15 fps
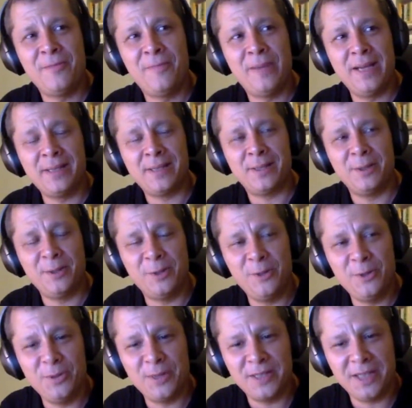best,
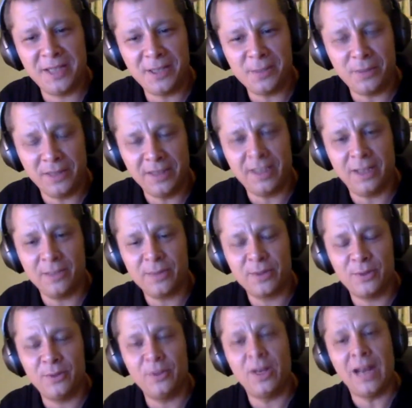use case when it comes
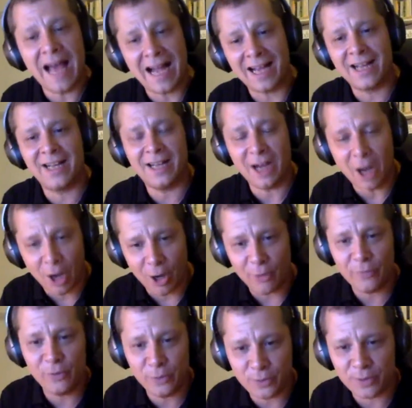to the lack
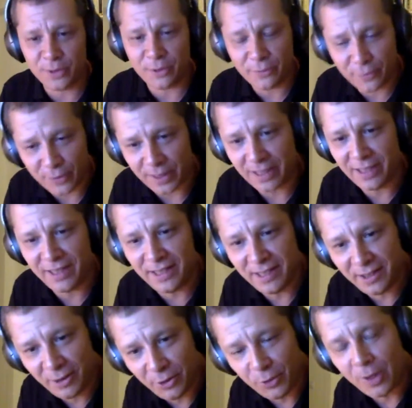of
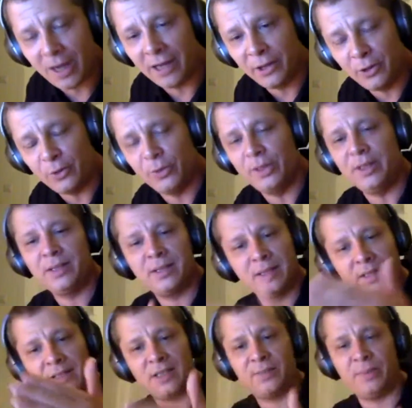user-friendly UI, UX,
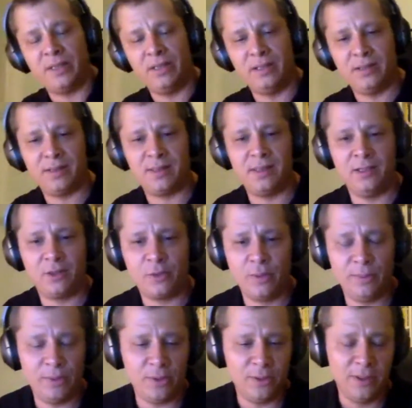and experience in the
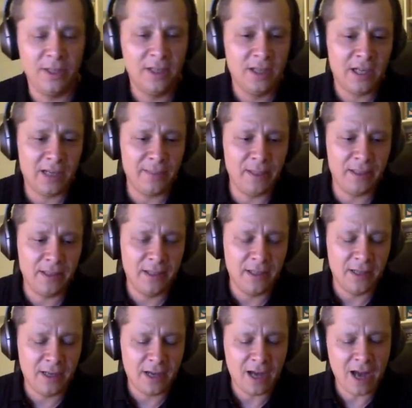crypto. I mean,
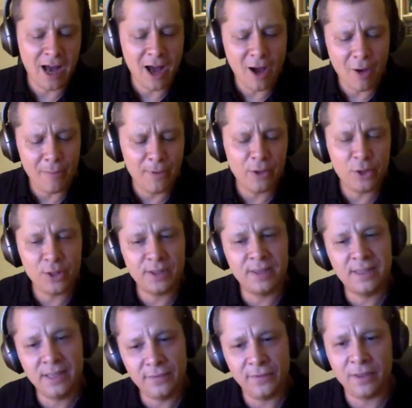how much is
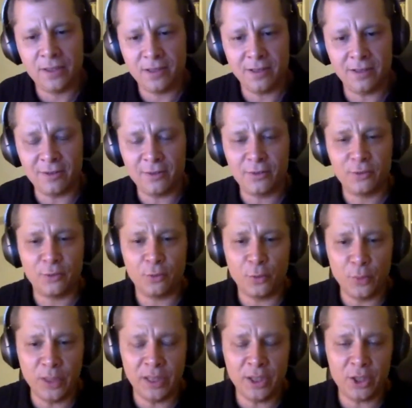difficult to
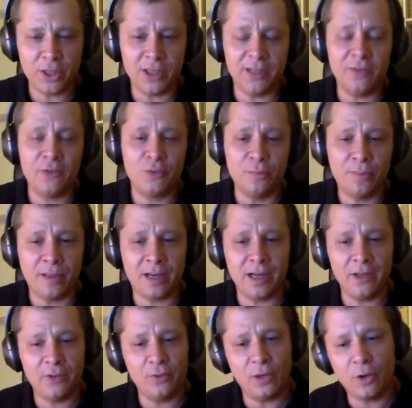reach and to
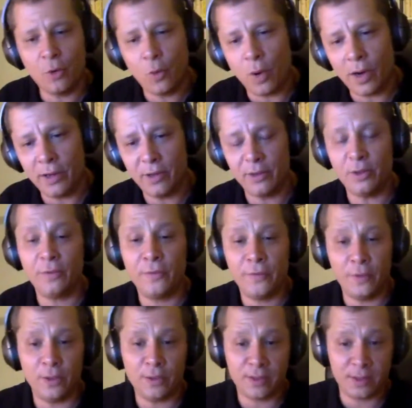buy, to acquire your
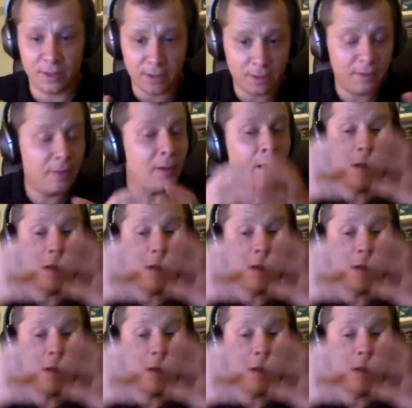first